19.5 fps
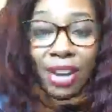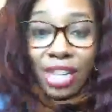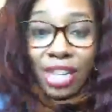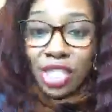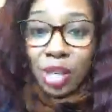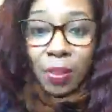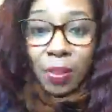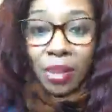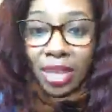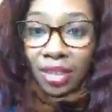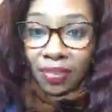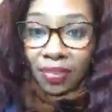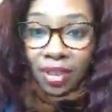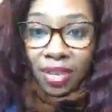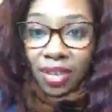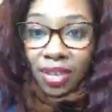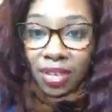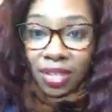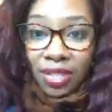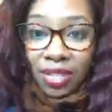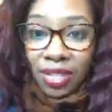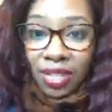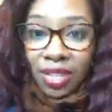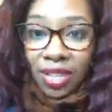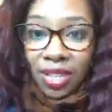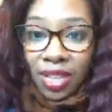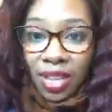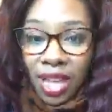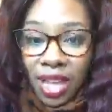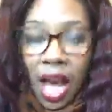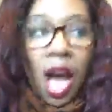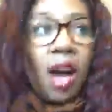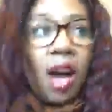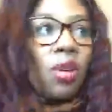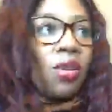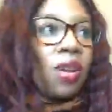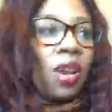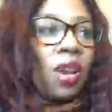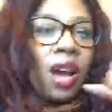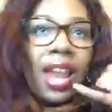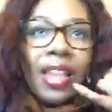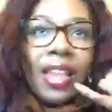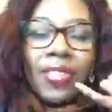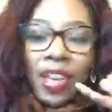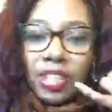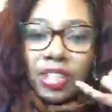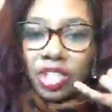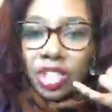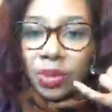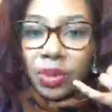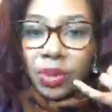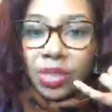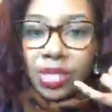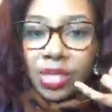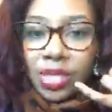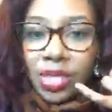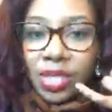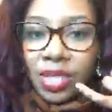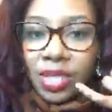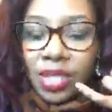it is you're believing. Oh, girl, I thought you was,